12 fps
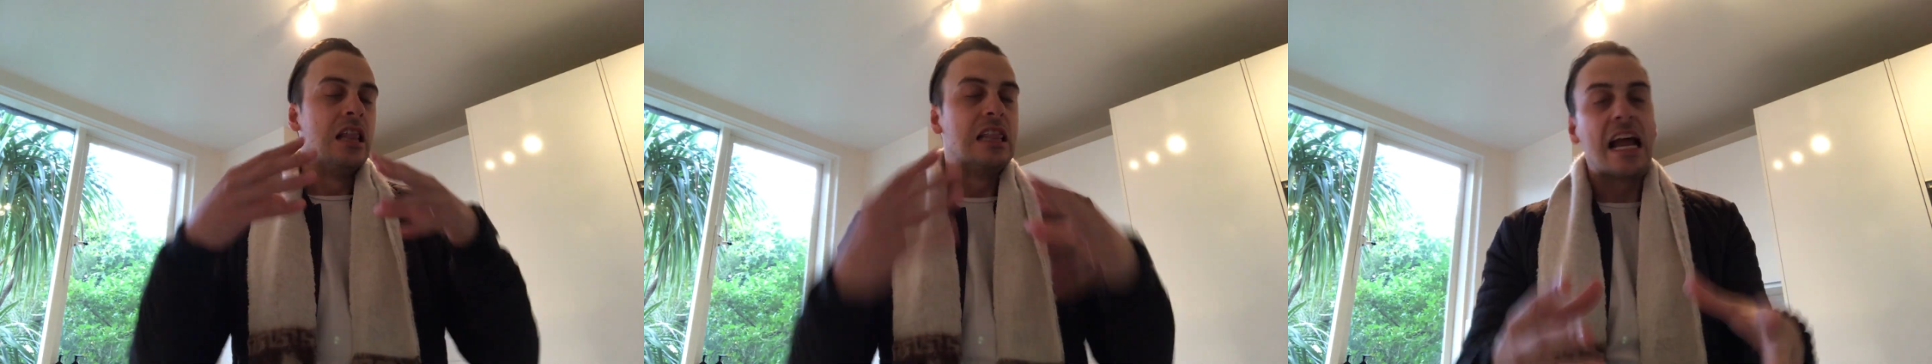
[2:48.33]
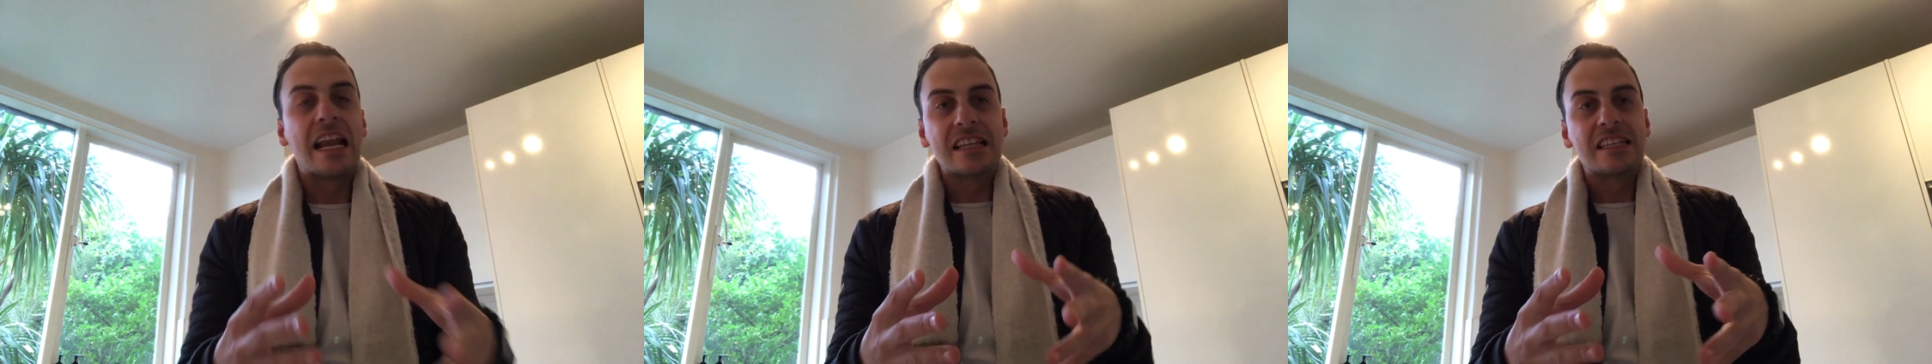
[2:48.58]

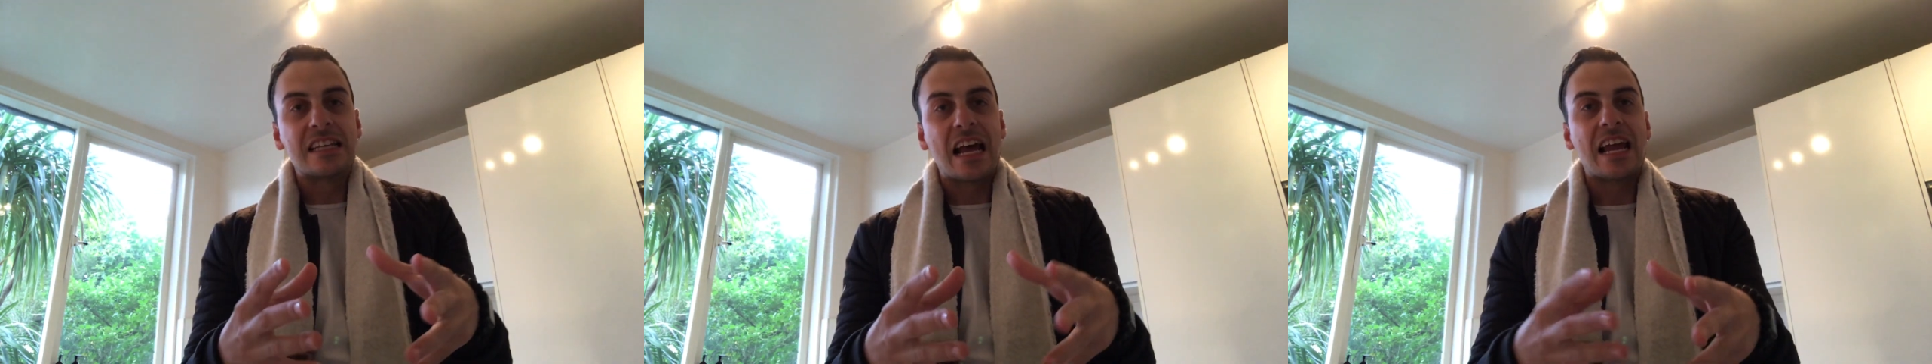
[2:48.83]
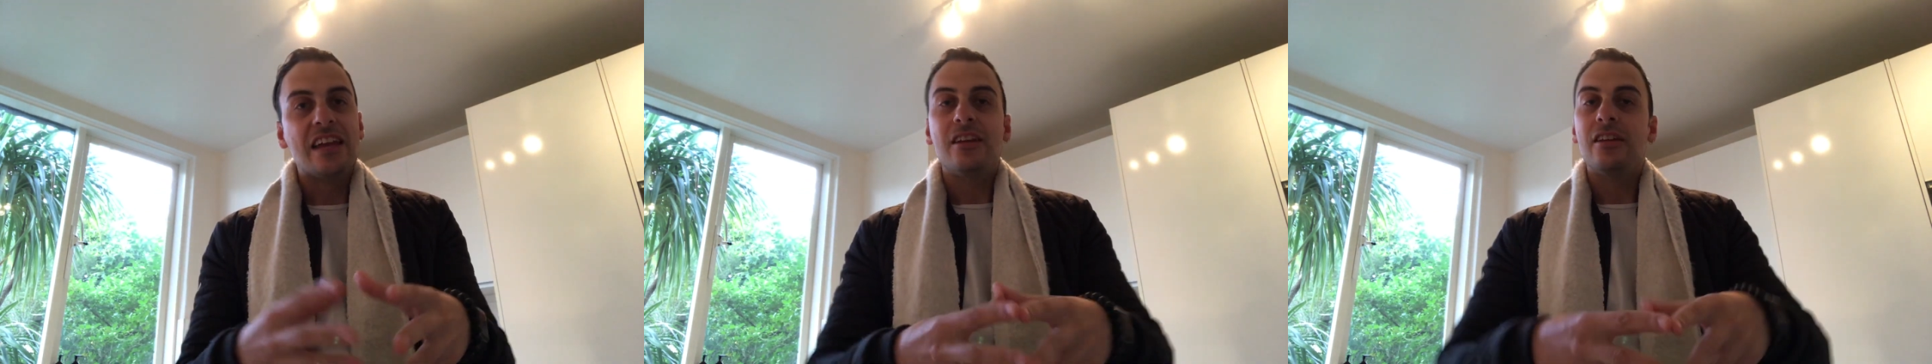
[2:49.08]
Later
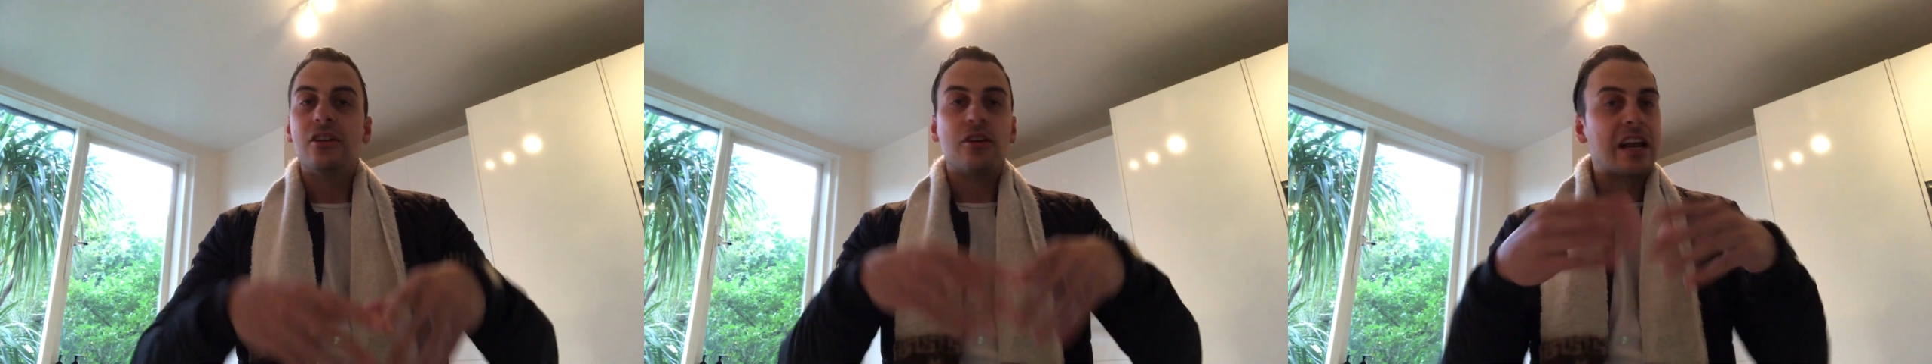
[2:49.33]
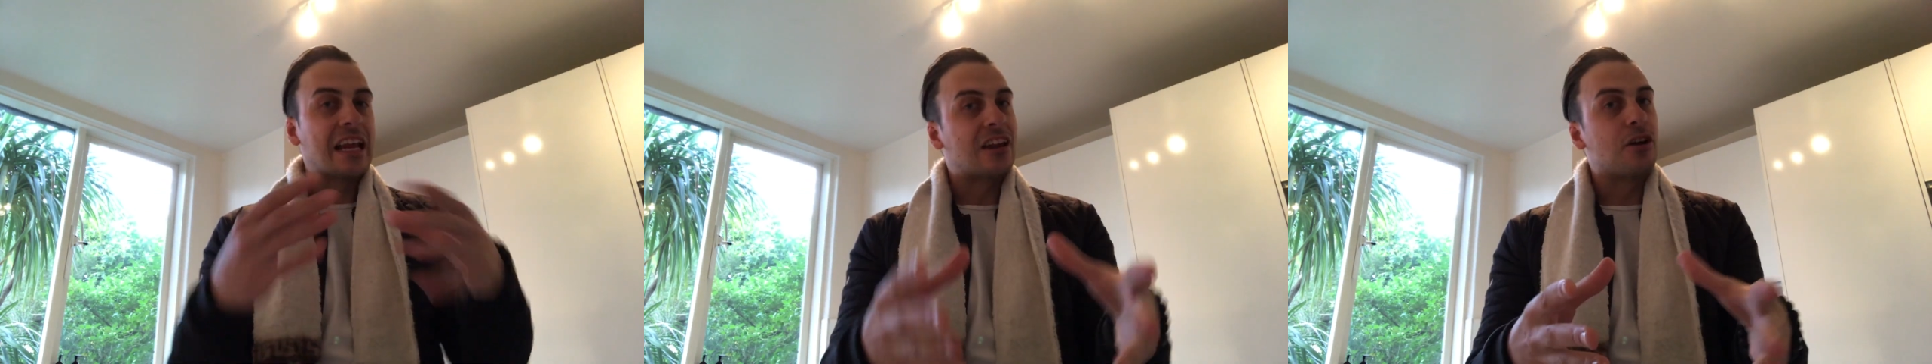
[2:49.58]
today,
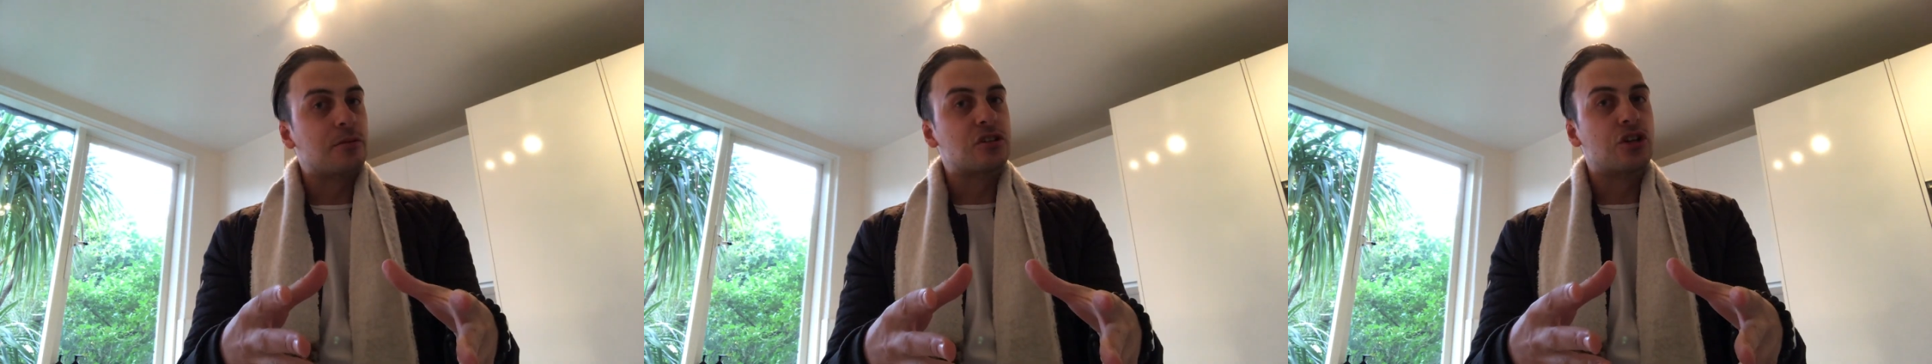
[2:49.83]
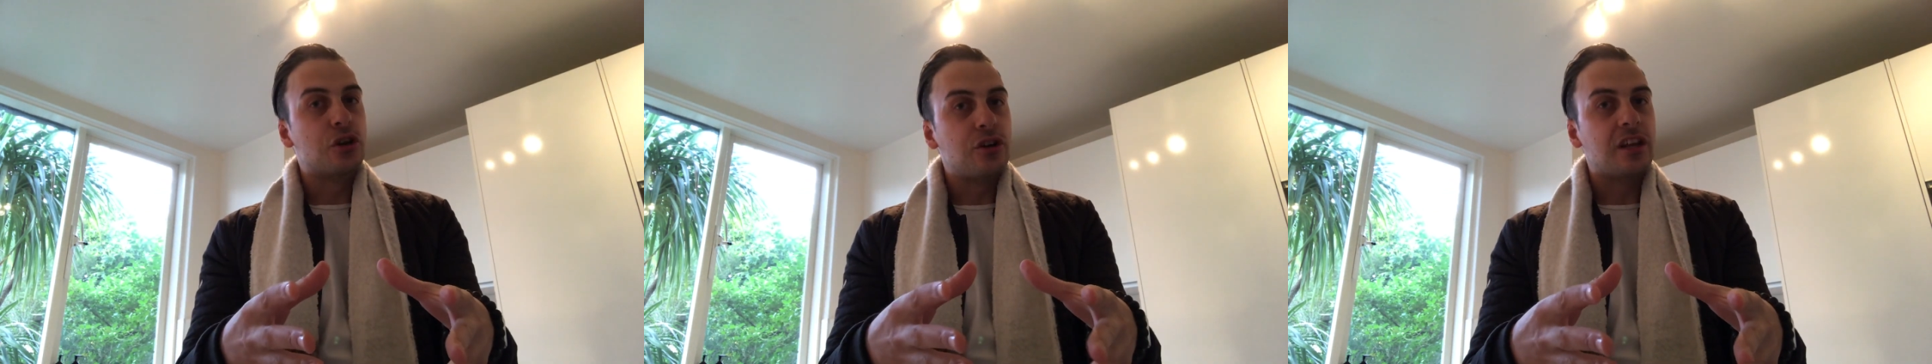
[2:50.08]
you're gonna get an
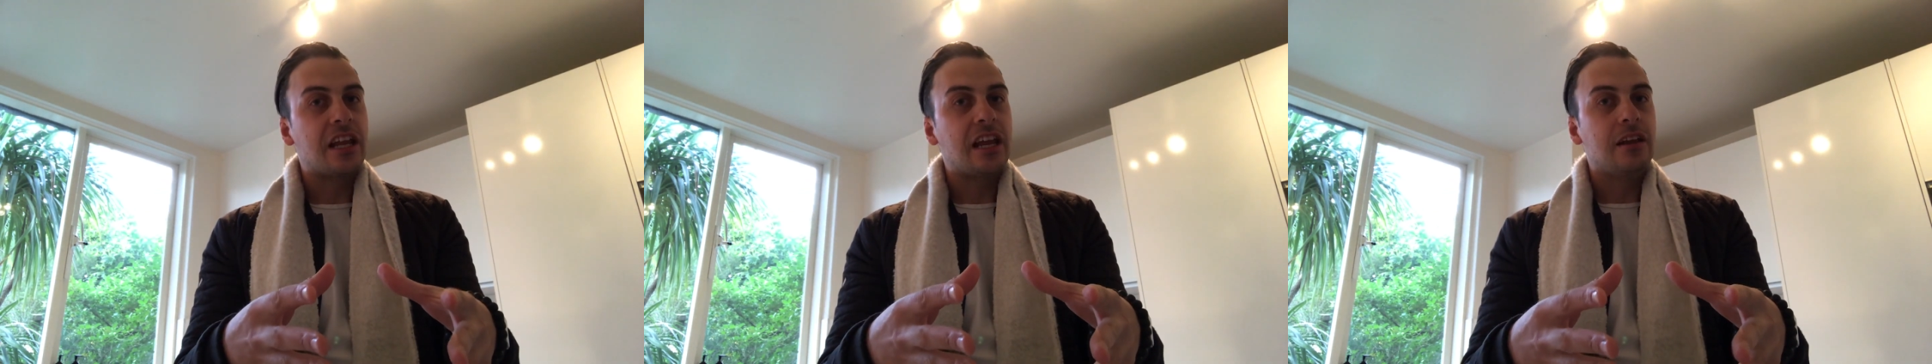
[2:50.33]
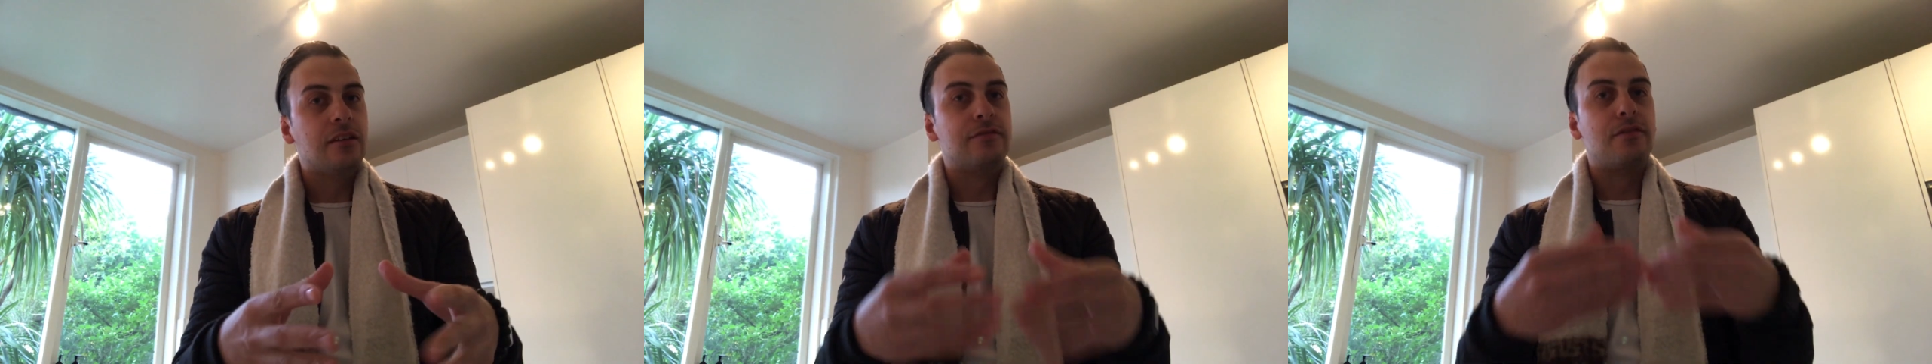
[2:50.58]

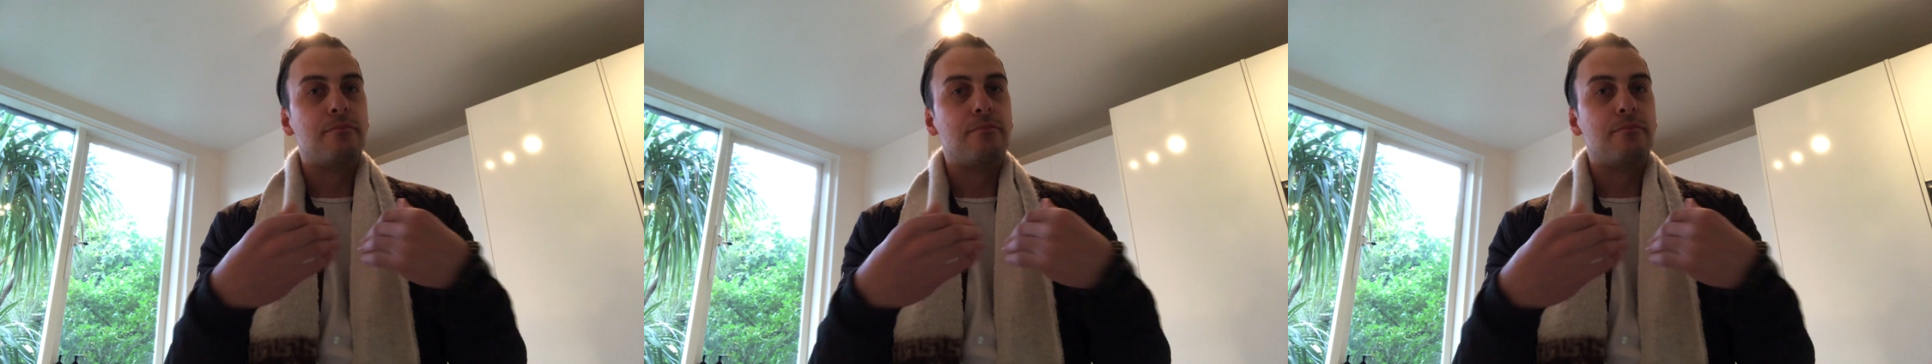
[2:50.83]
opportunity